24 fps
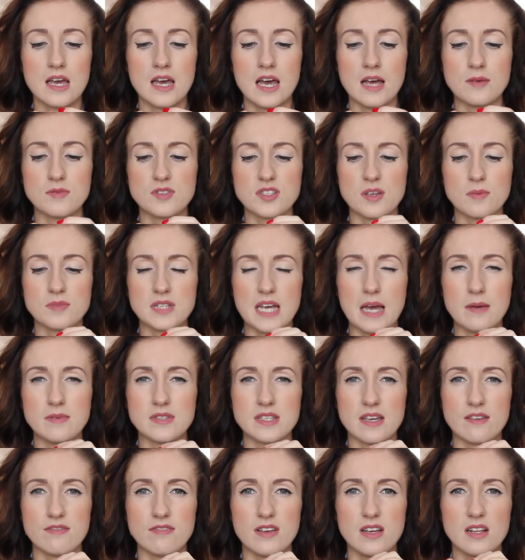And
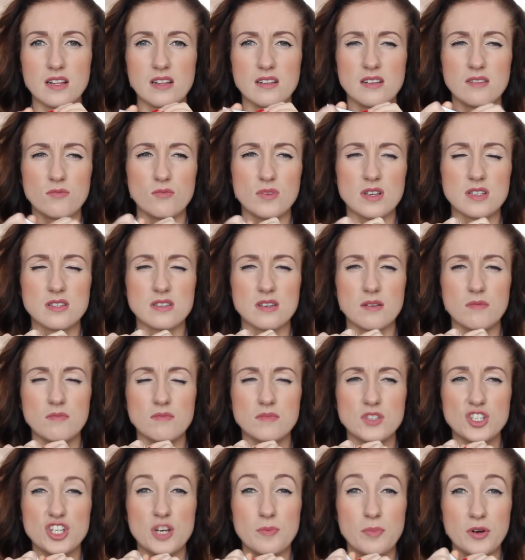sometimes I feel with
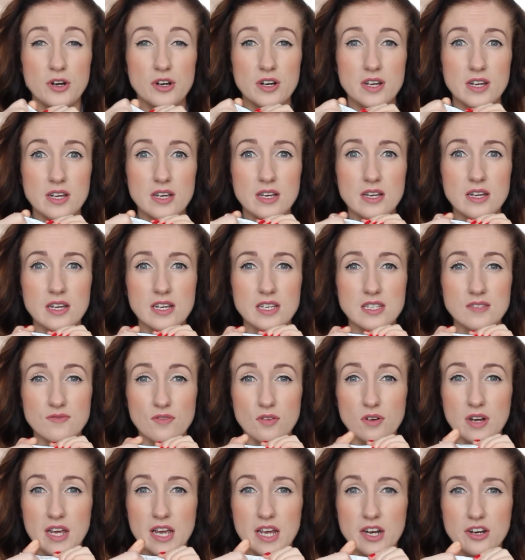some cheaper
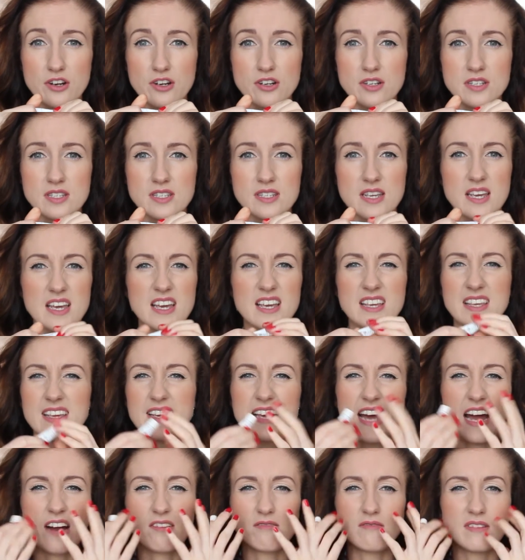exfoliators you
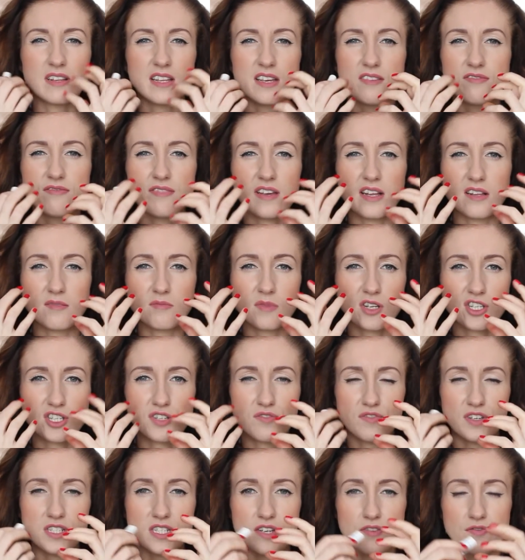can't really feel much
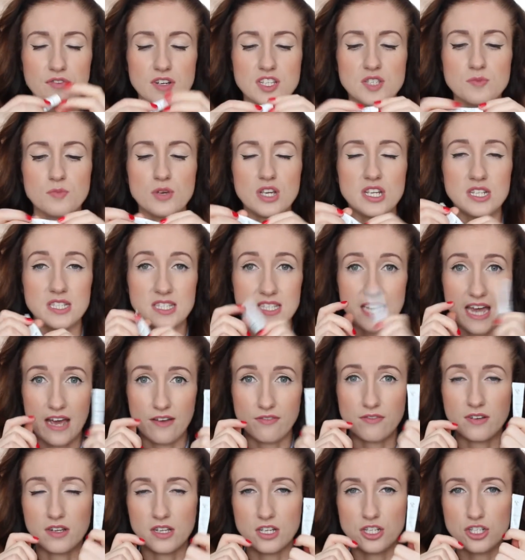of a difference, but you
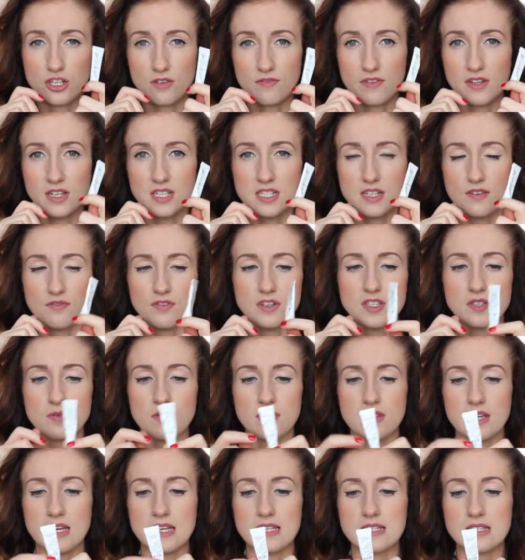definitely do feel a difference
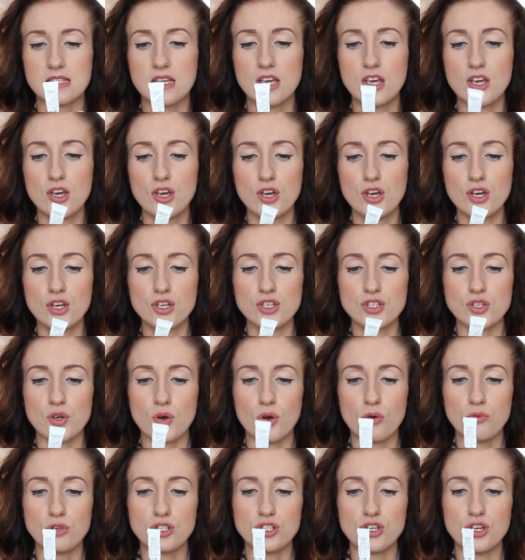with this. So
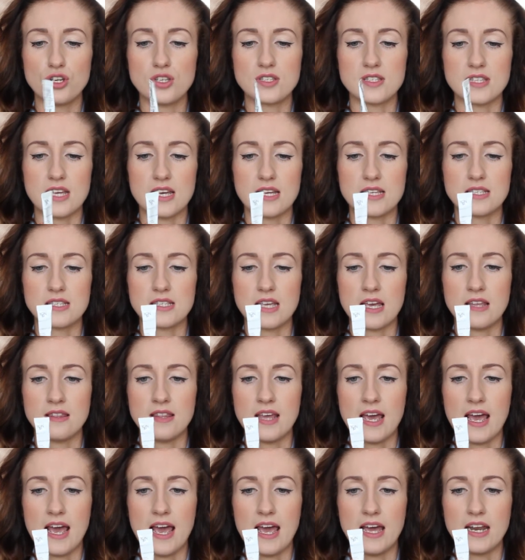I would use this and
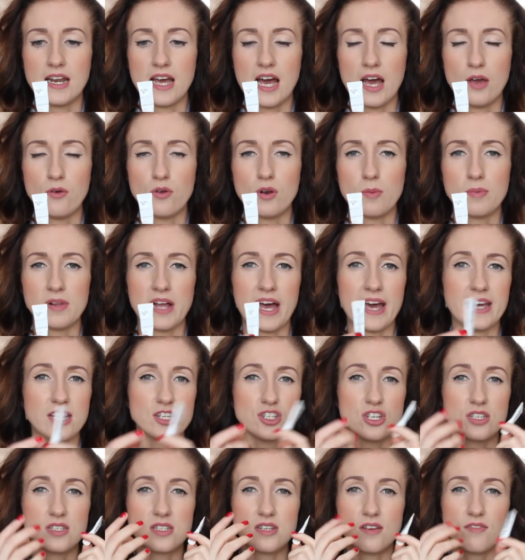then I would apply
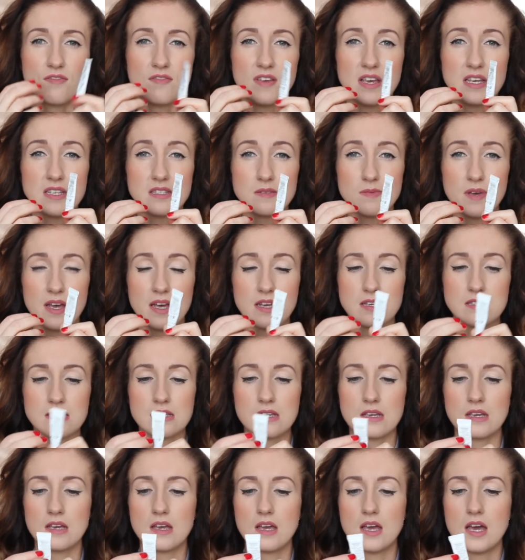just a face
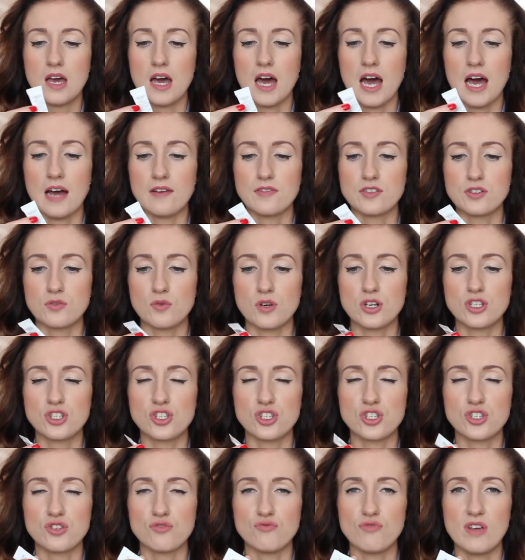mask afterwards
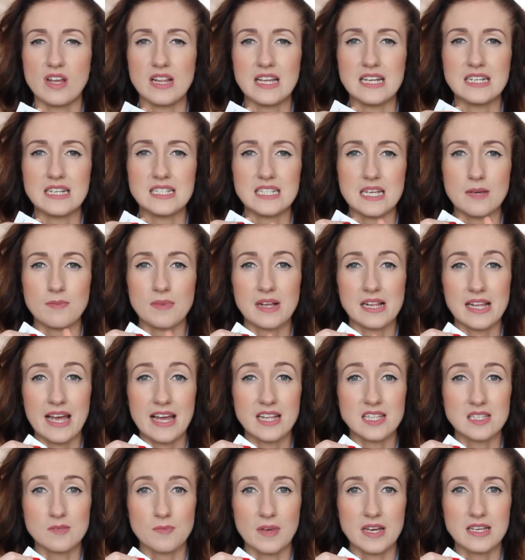just to really deep
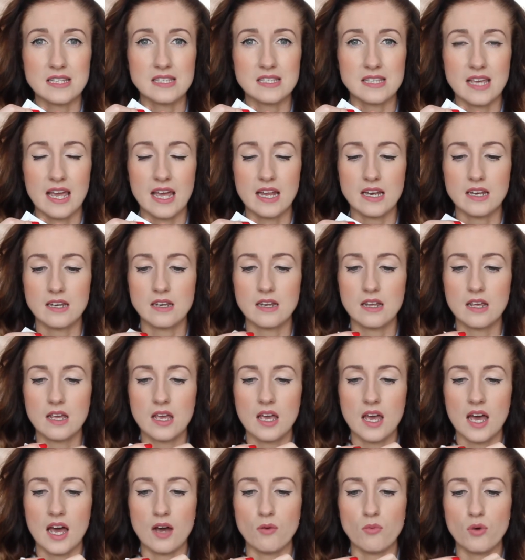cleanse my skin.
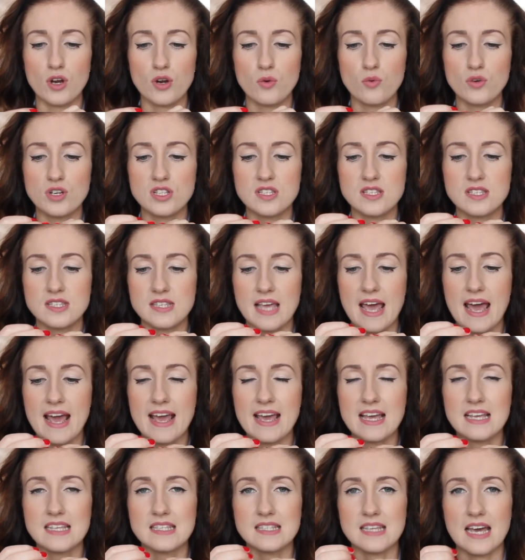What I would say
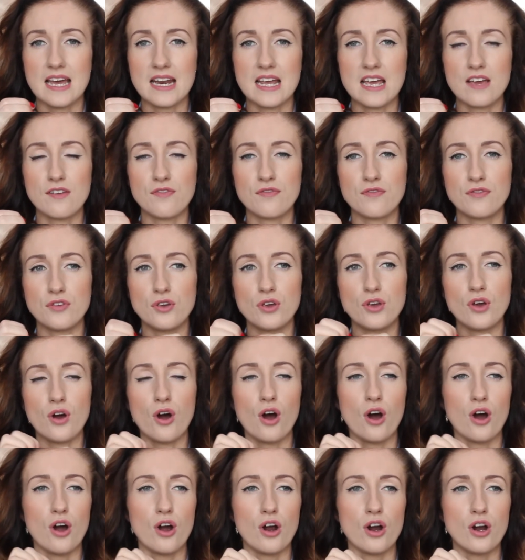is that if you
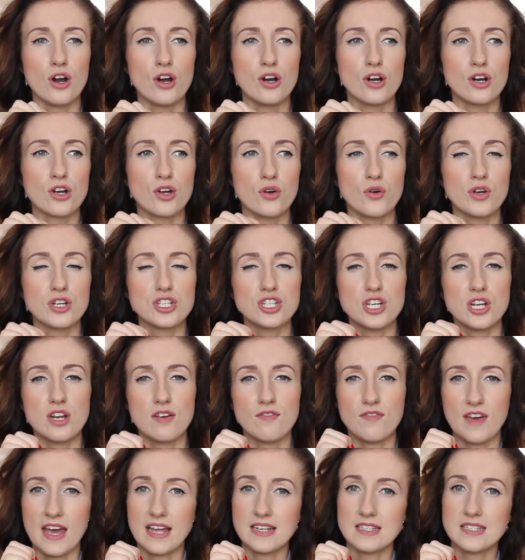are going to an
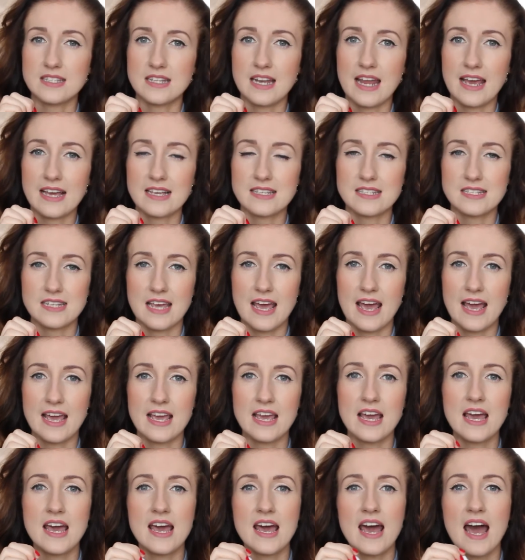event the next
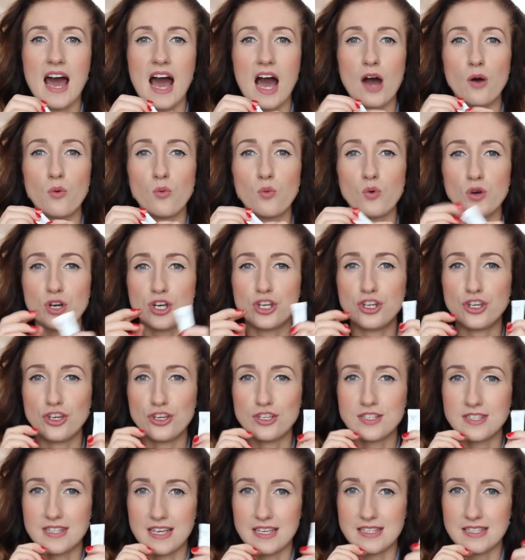day, I wouldn't
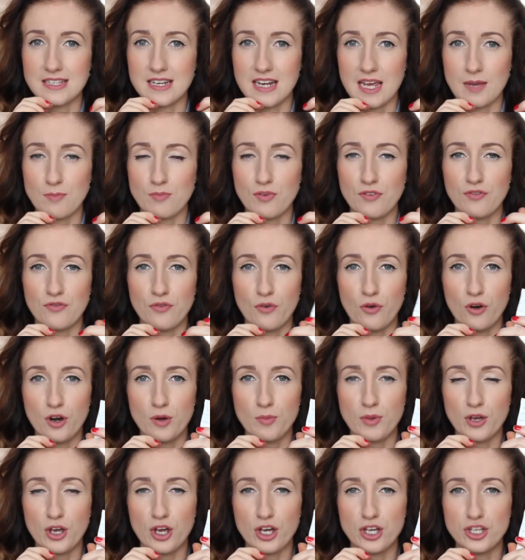use this the night before
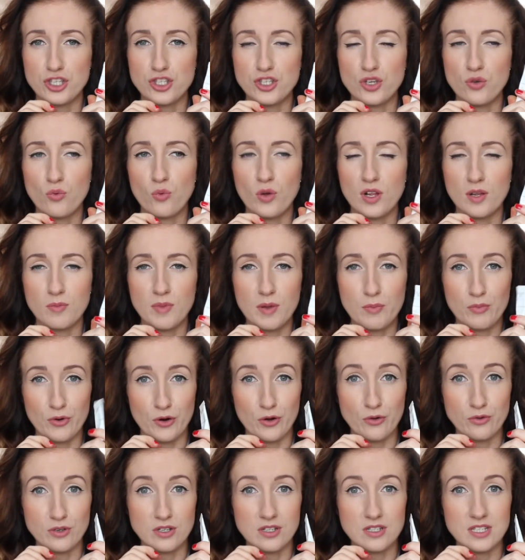because you will be
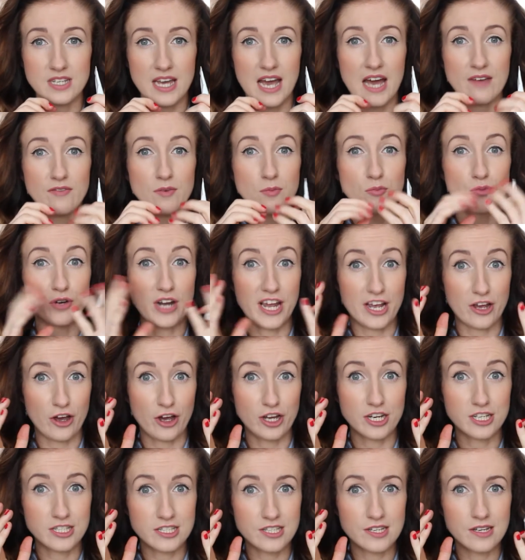prone to have a
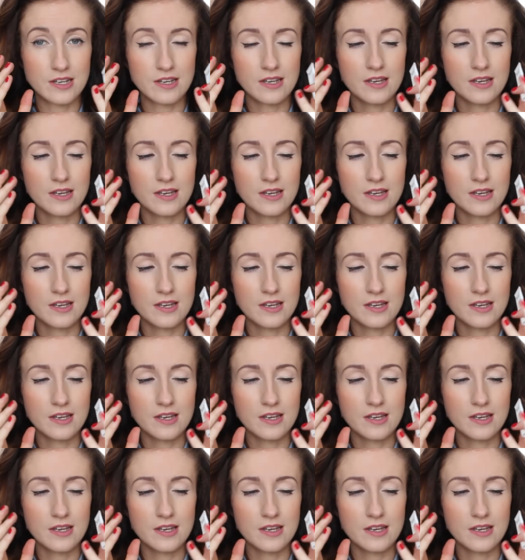breakout.